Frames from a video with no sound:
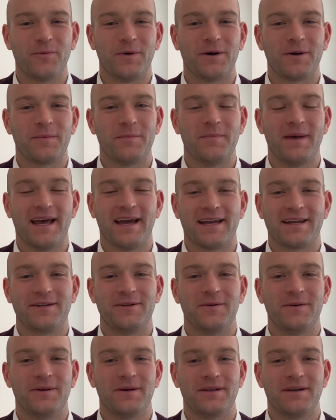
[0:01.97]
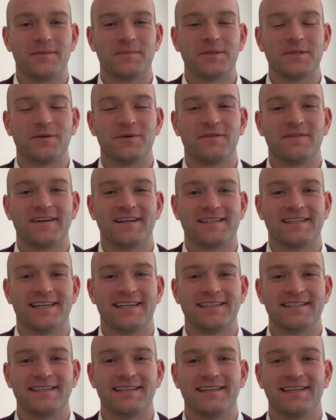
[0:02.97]
welcome back to another episode of Ex
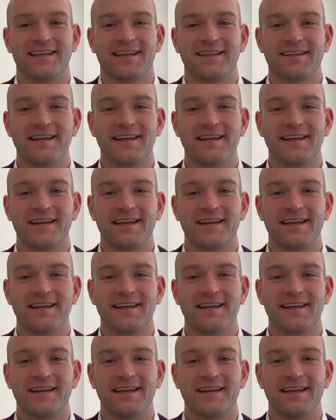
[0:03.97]
Ante.